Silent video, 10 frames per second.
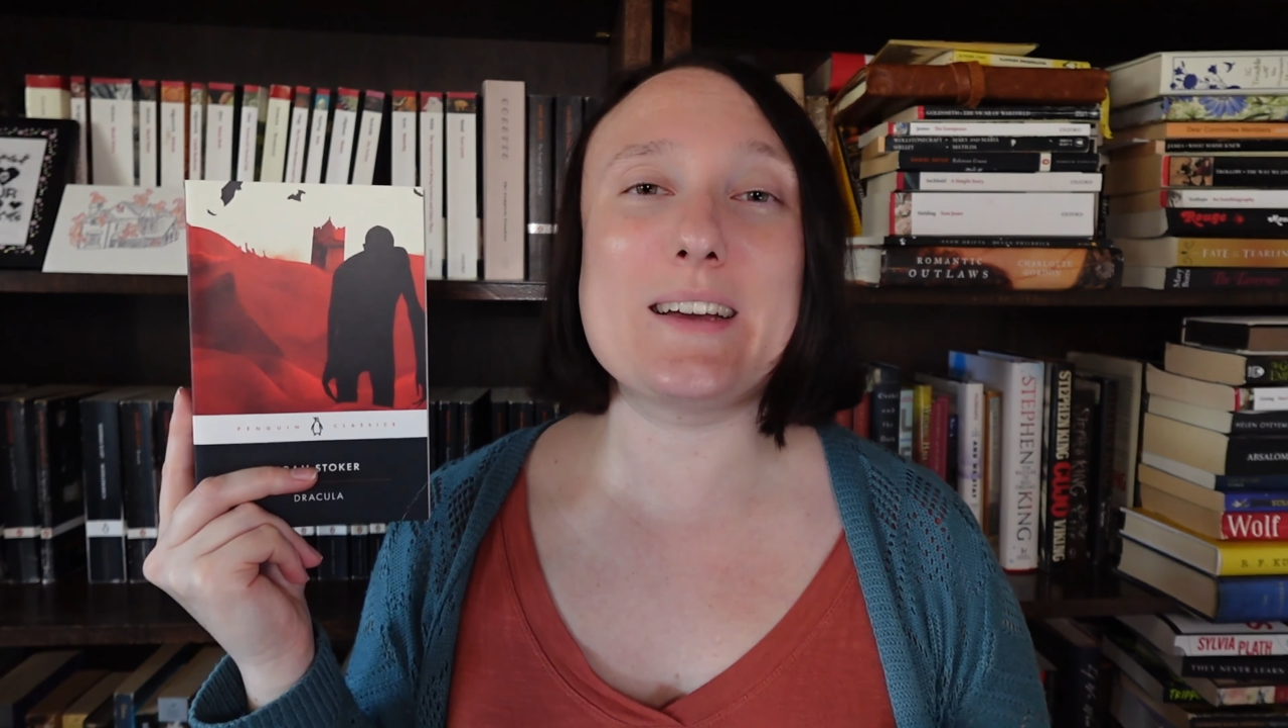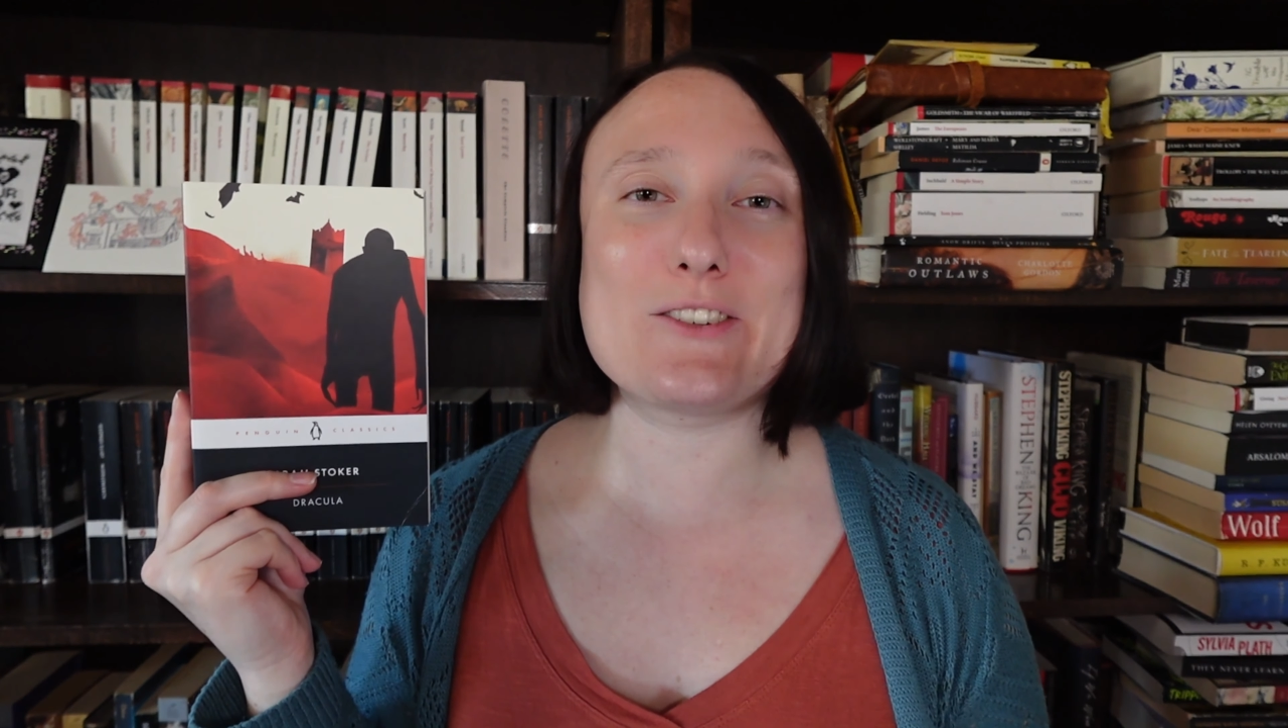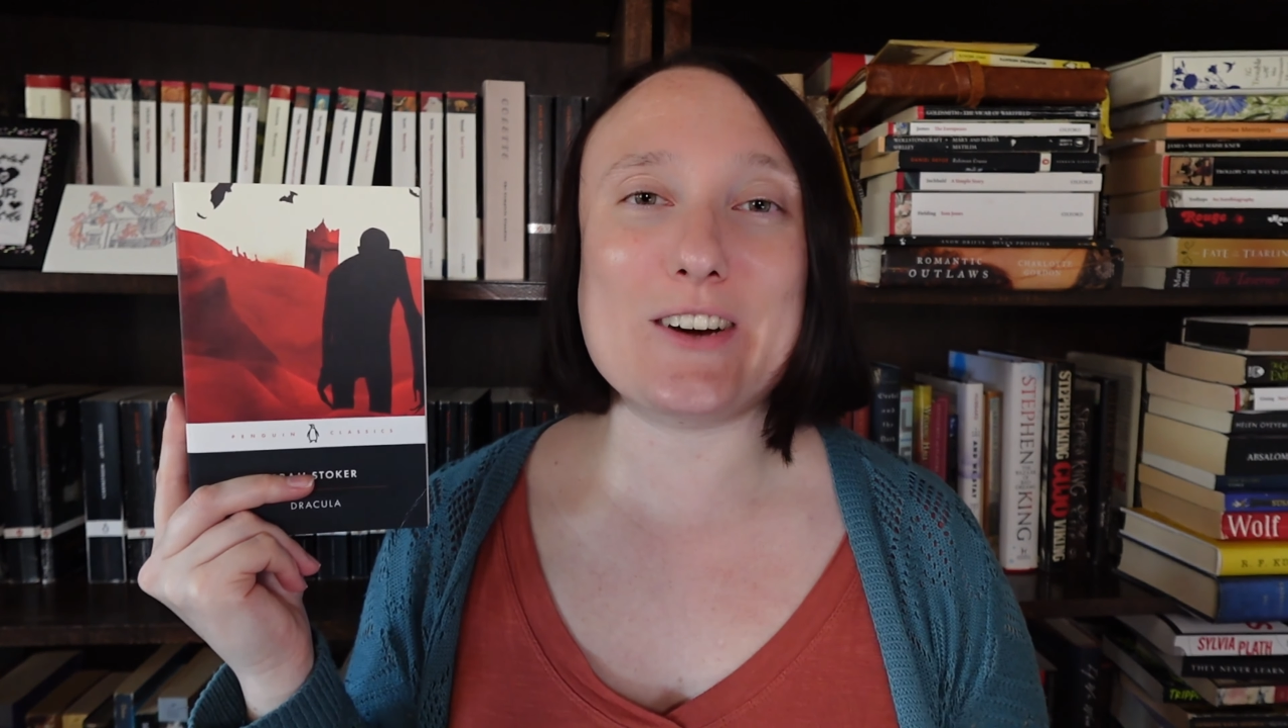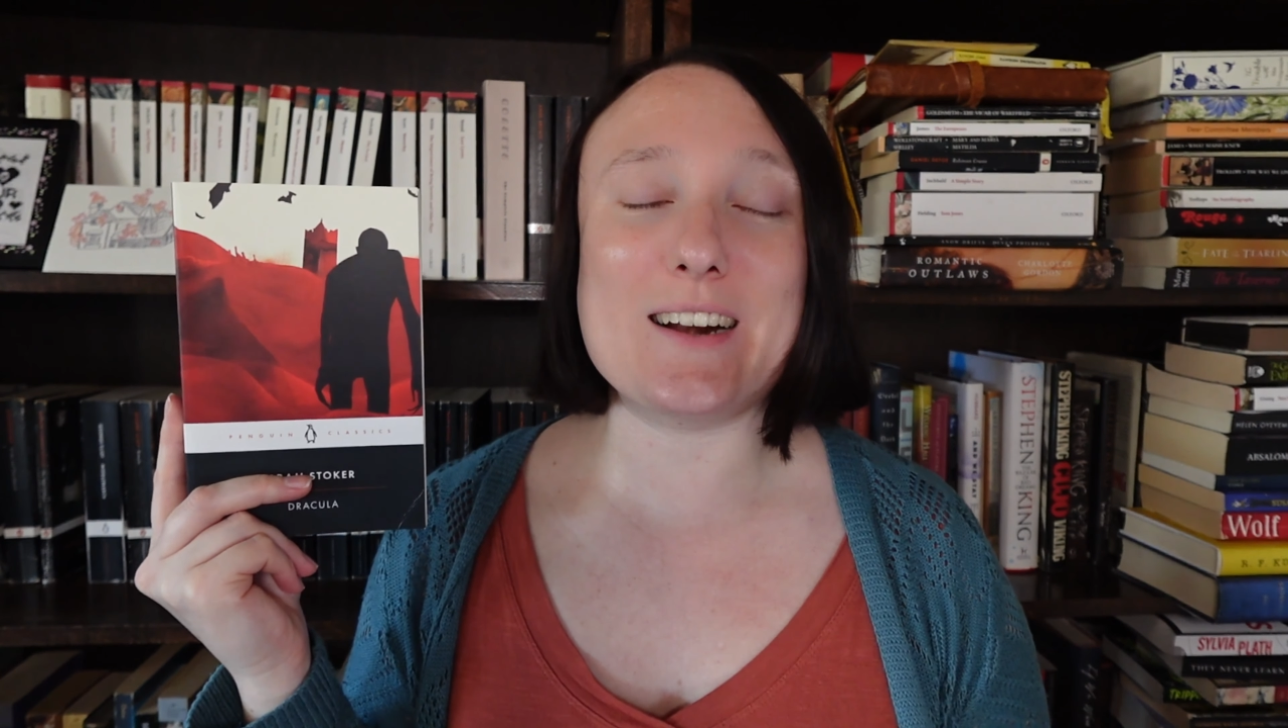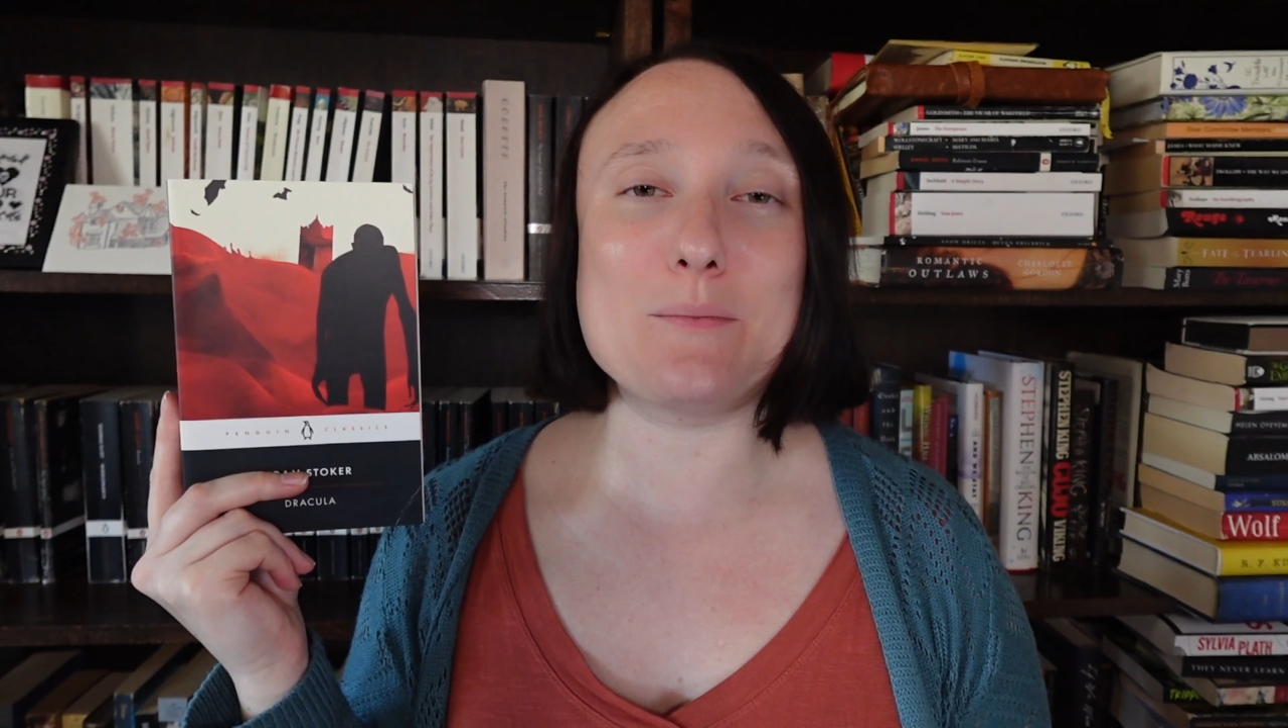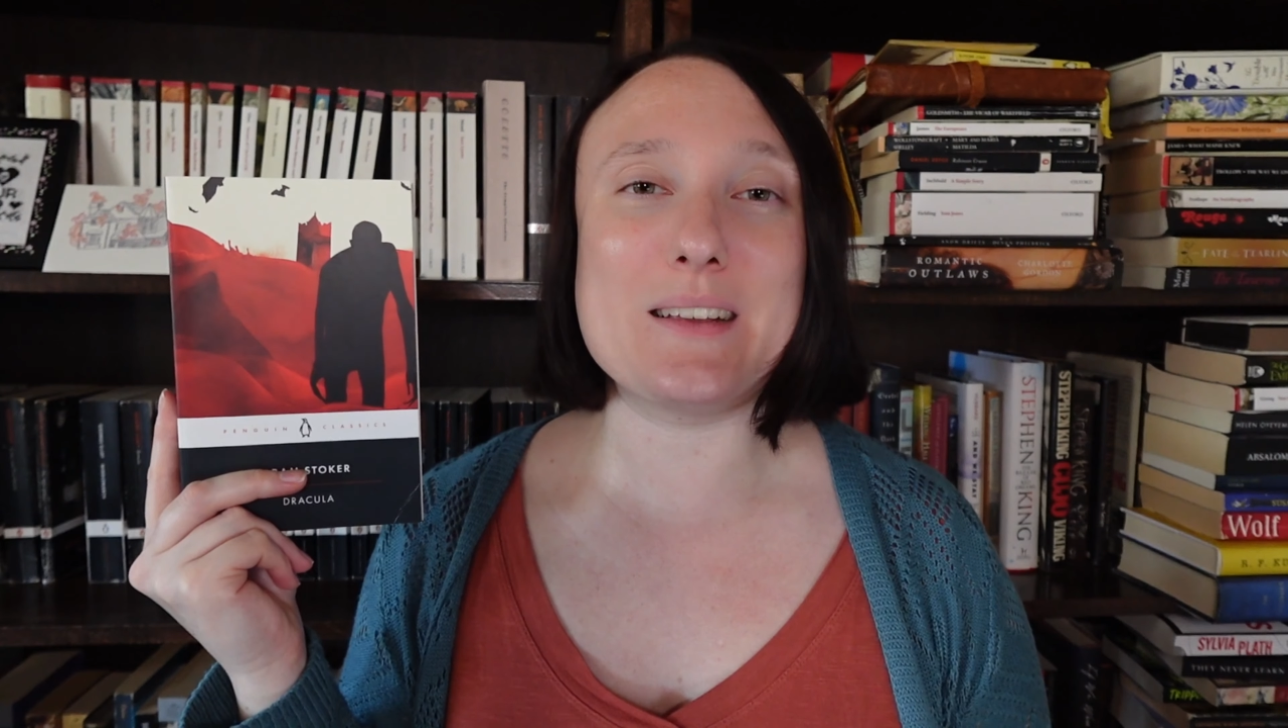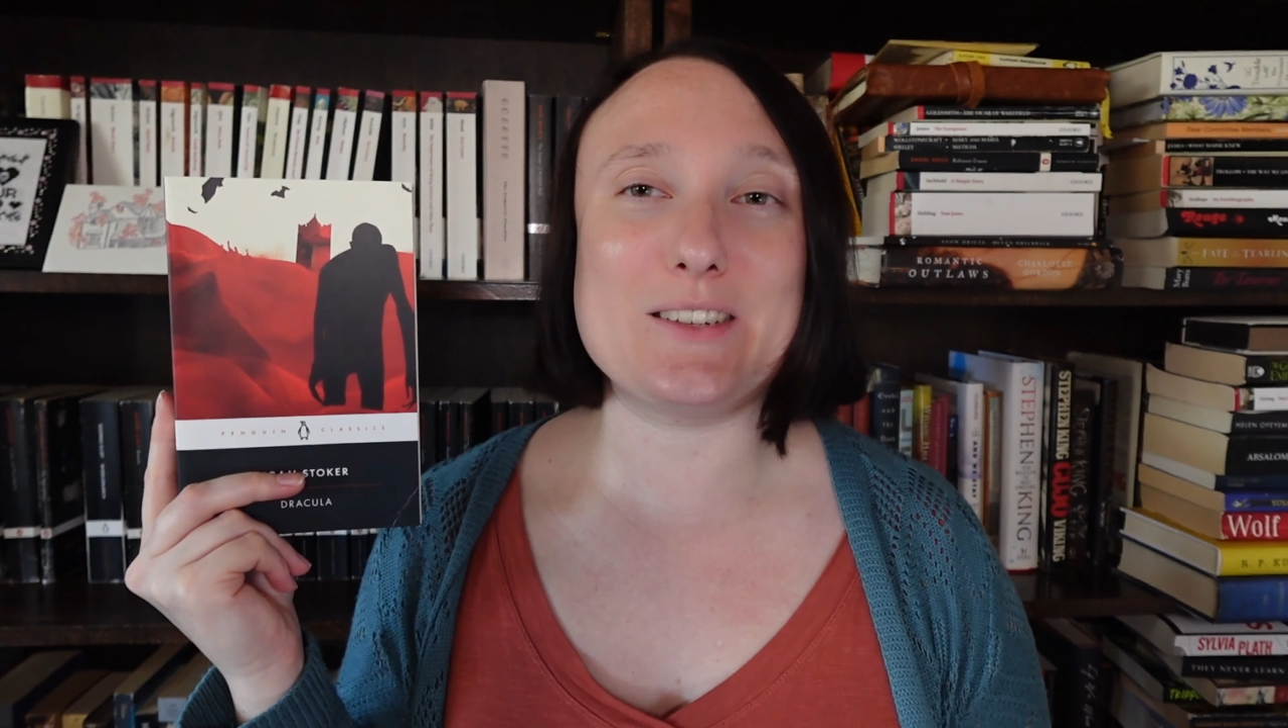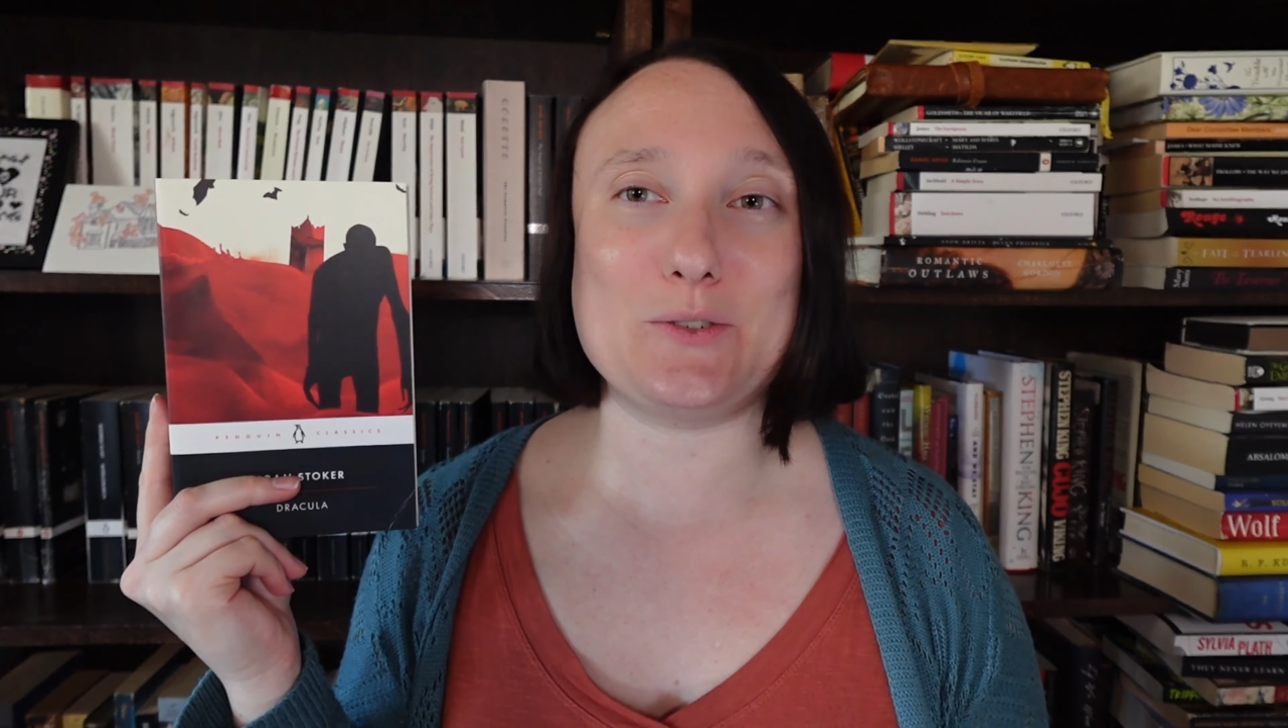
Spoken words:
incredibly